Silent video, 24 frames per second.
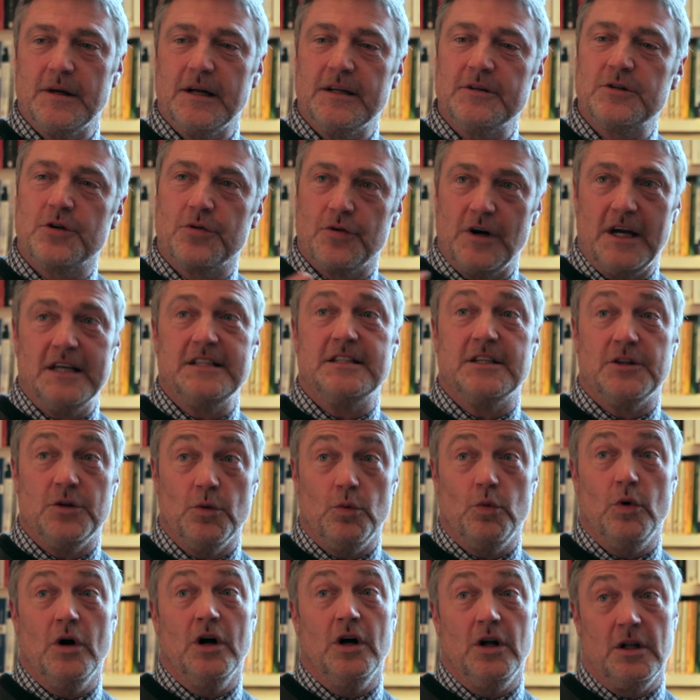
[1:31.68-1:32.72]
created the
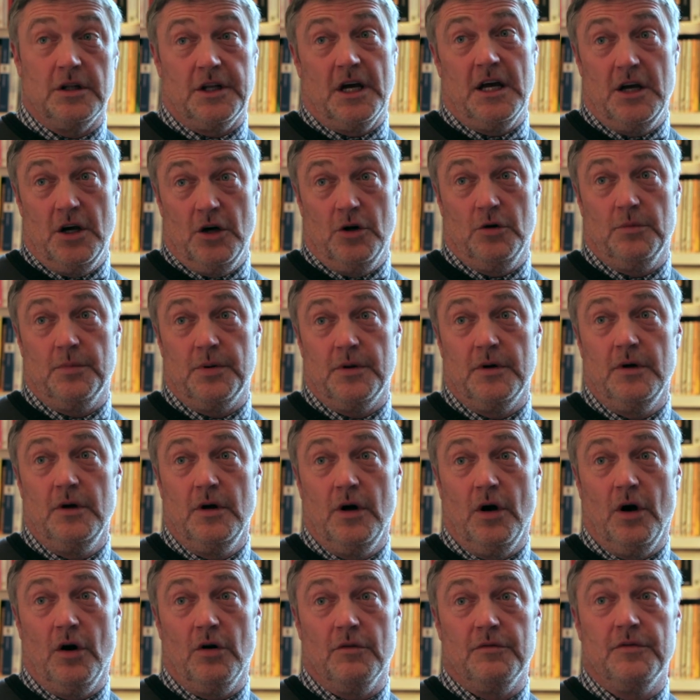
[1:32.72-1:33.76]
world, I hope,
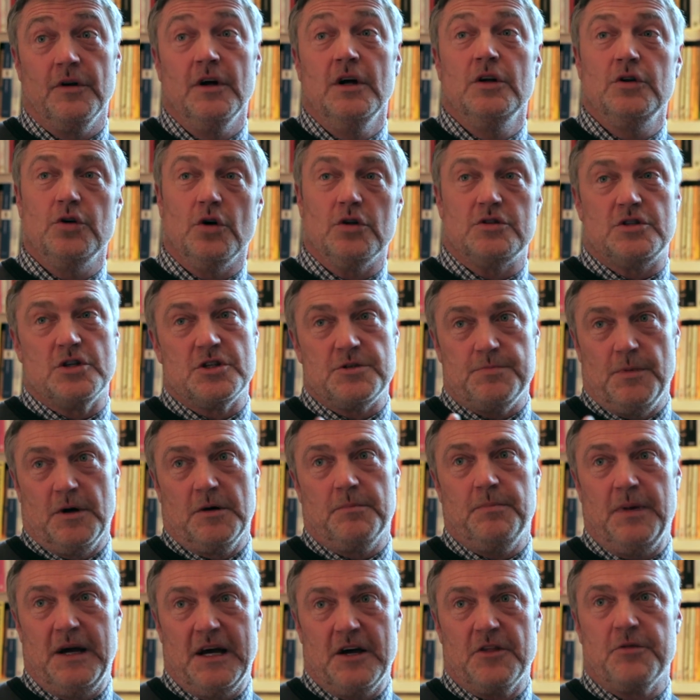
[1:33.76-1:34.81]
of not just
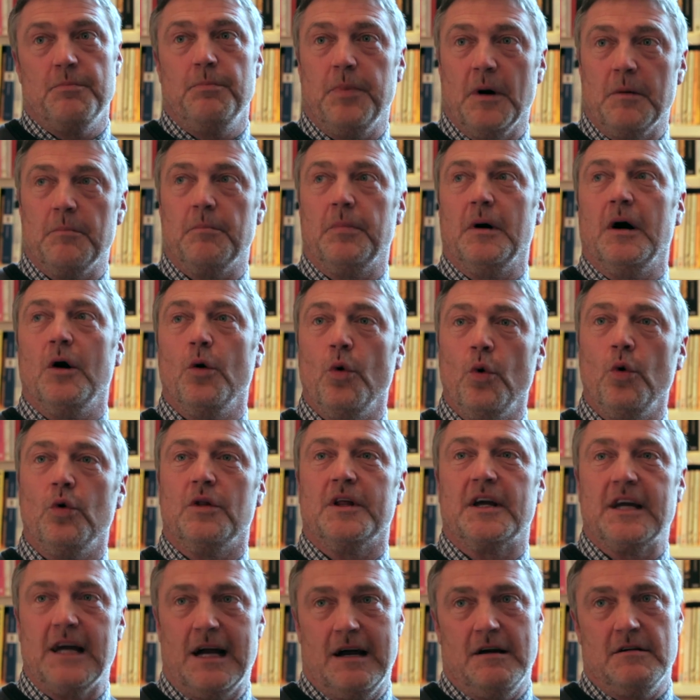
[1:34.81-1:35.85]
Macbeth, but all the
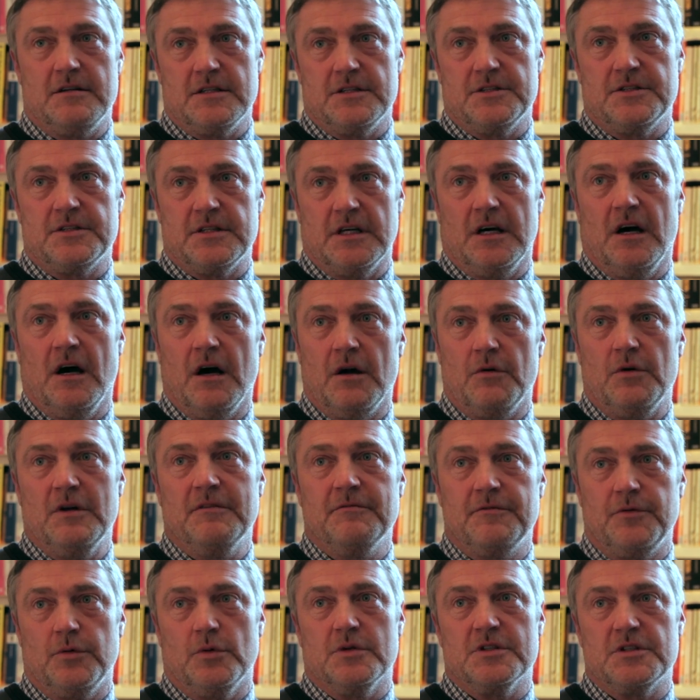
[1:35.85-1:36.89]
characters that are
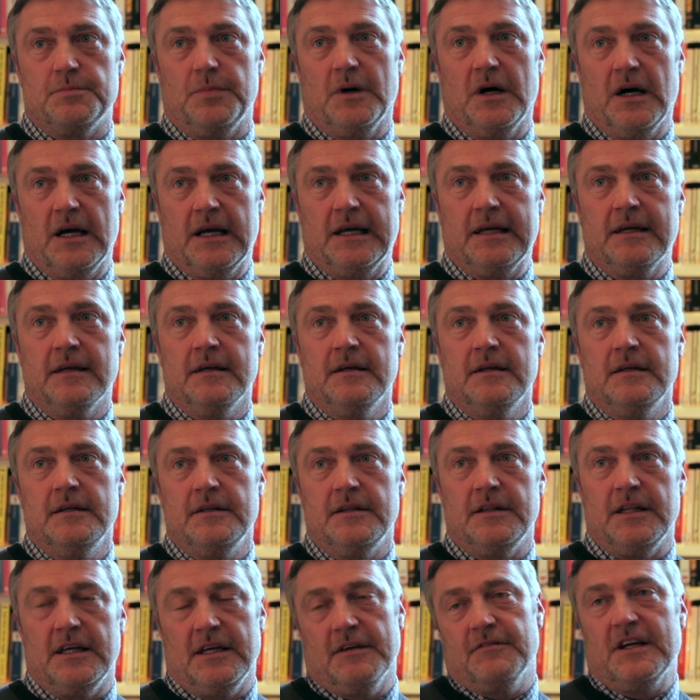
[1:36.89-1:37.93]
influenced by
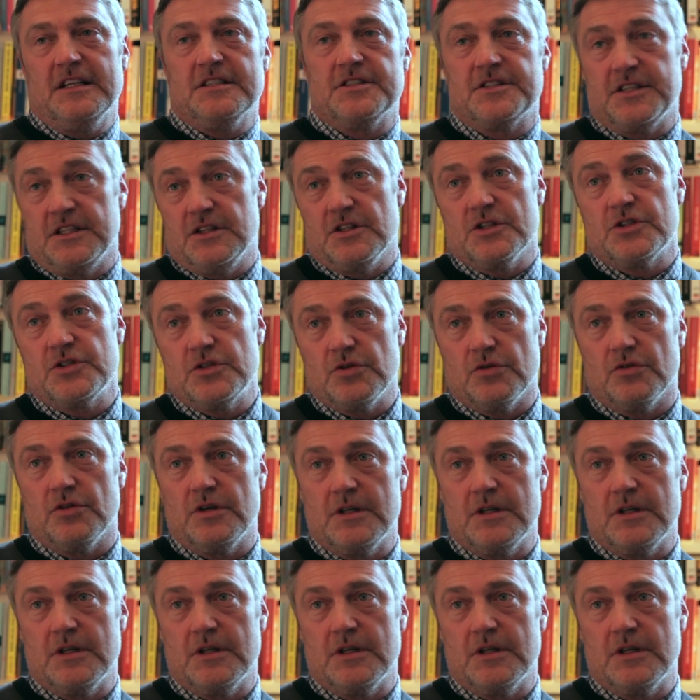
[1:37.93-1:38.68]
the events in the story